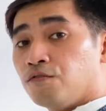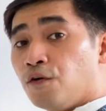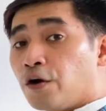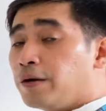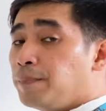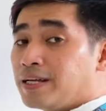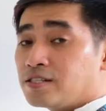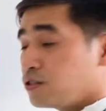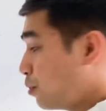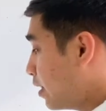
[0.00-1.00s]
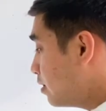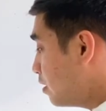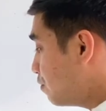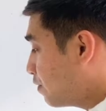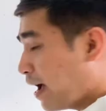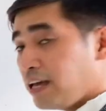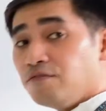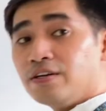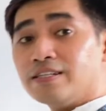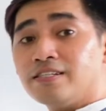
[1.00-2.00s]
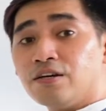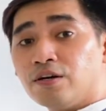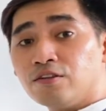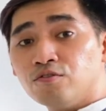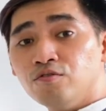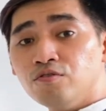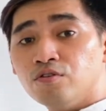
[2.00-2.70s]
4 plus 25 is equal to